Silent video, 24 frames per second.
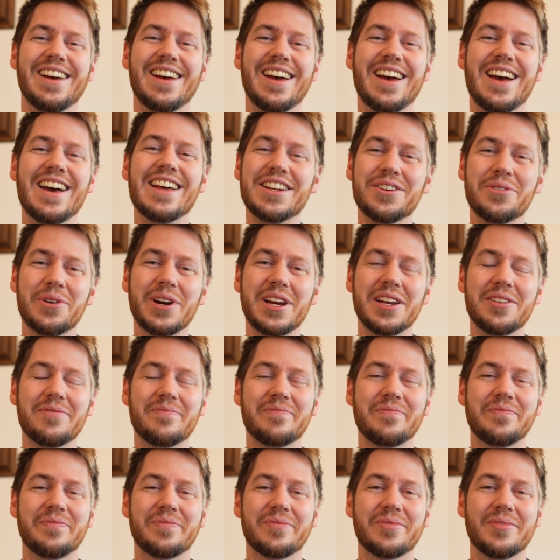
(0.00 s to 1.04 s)
Anyway,
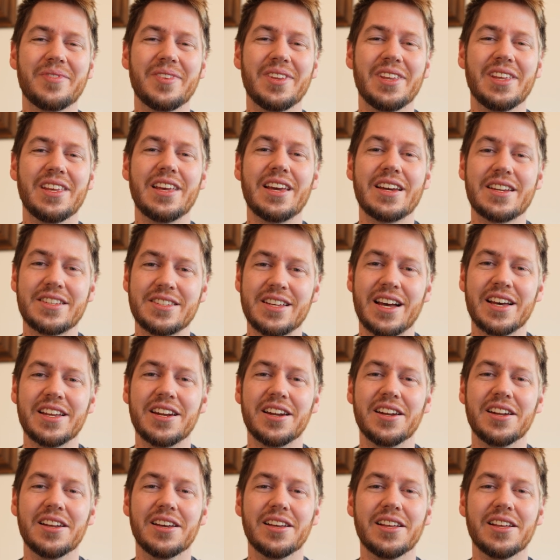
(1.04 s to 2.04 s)
excited.